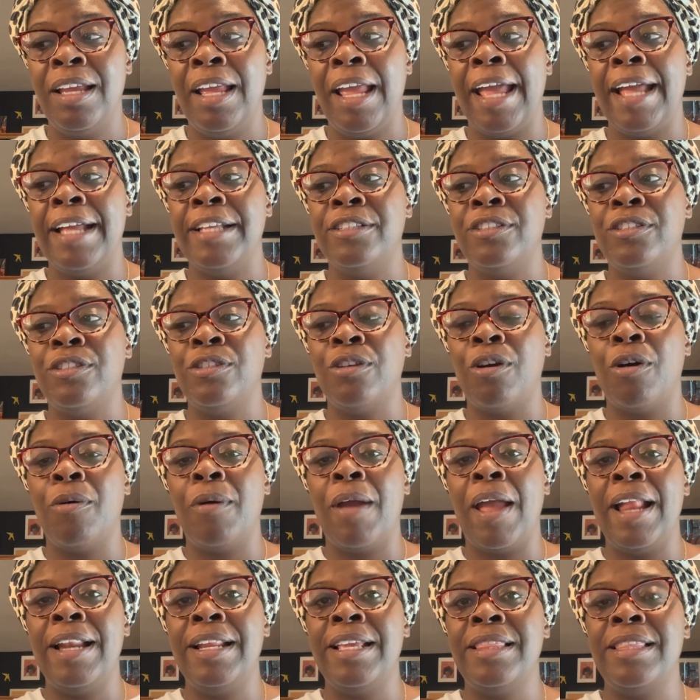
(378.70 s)
and so
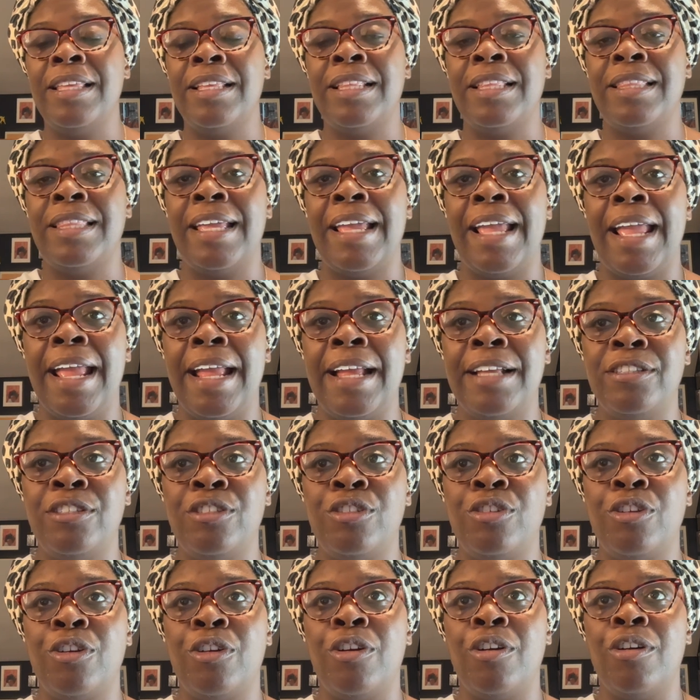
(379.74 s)
anything that they
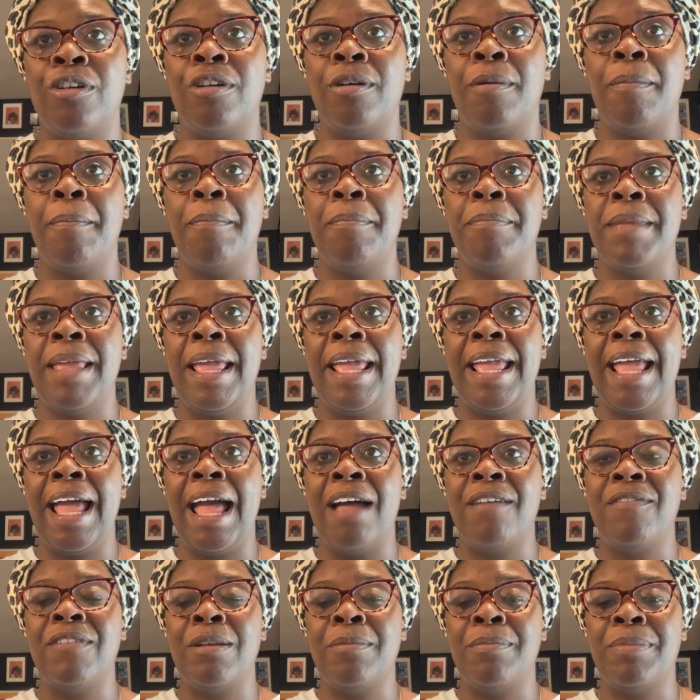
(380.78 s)
answer may
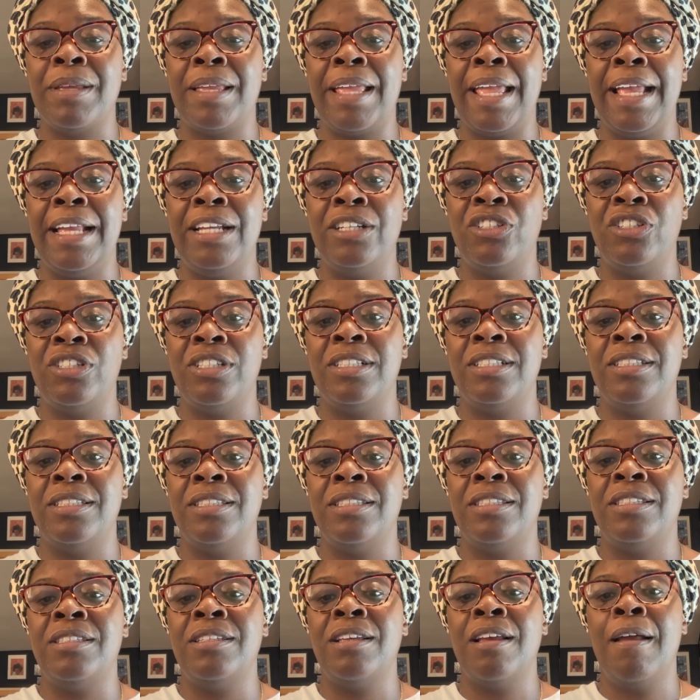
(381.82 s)
have
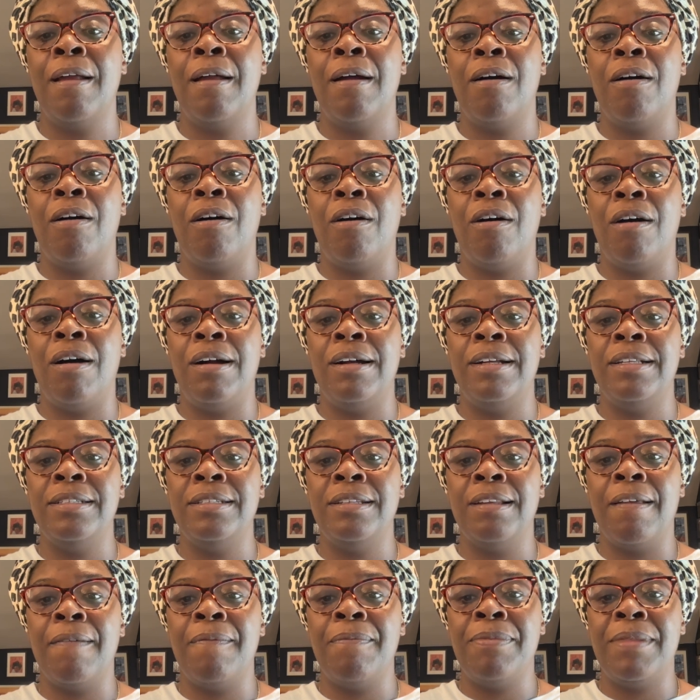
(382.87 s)
implications
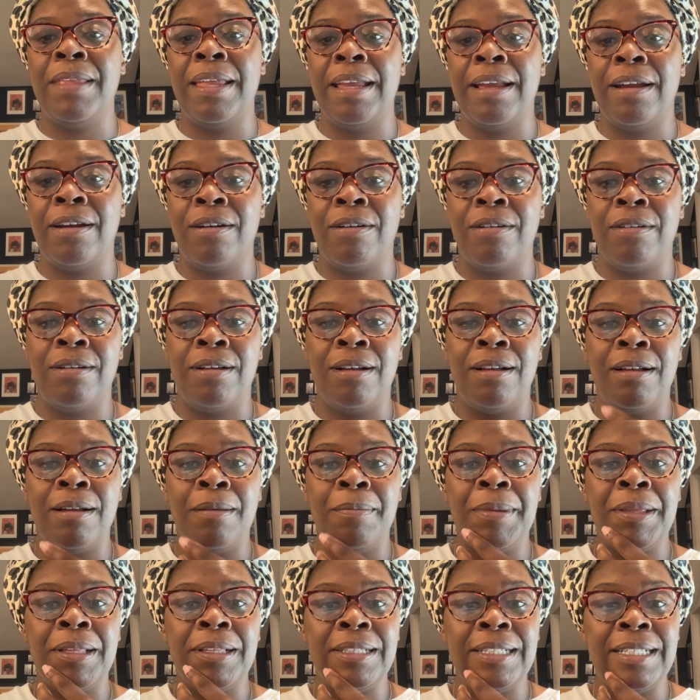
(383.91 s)
on their
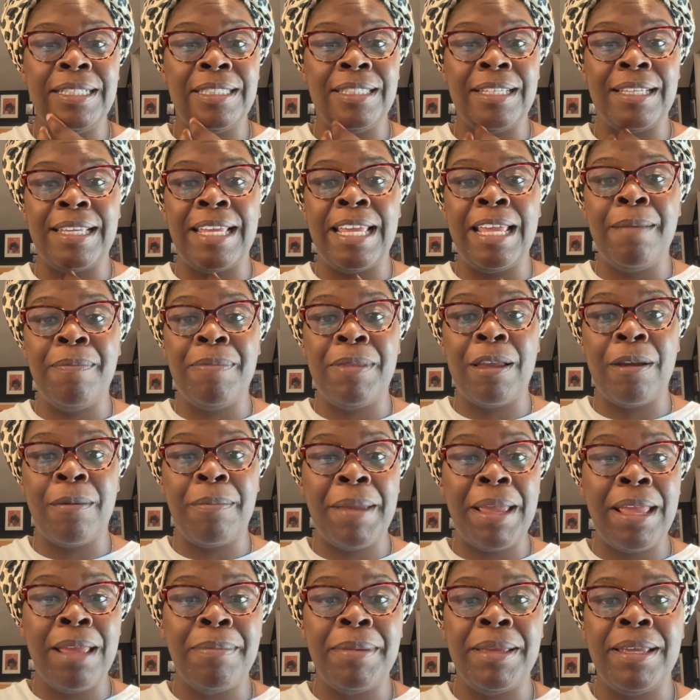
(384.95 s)
ability to keep their
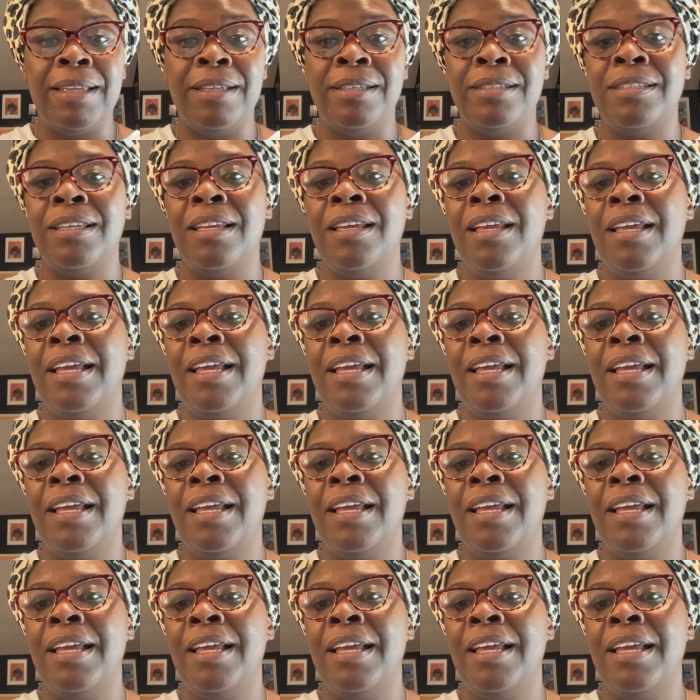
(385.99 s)
babies.